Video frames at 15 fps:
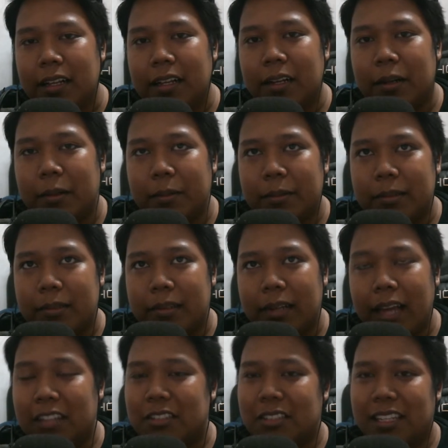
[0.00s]
Uh,
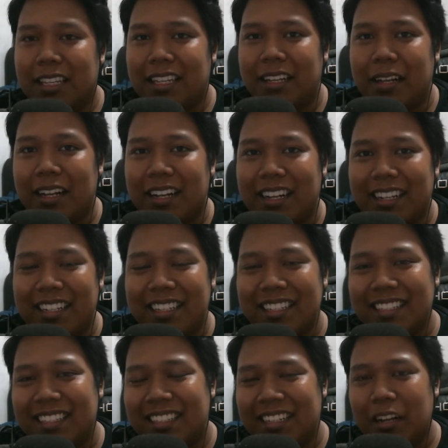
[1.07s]
actually,
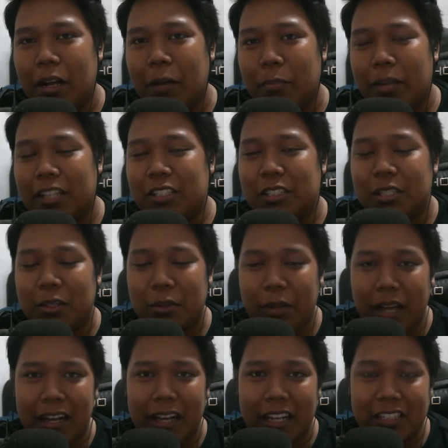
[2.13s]
the PSU
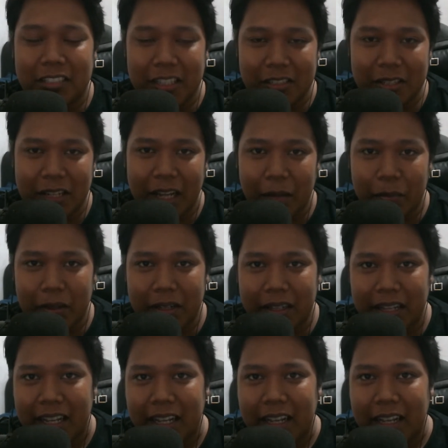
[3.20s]
extension cable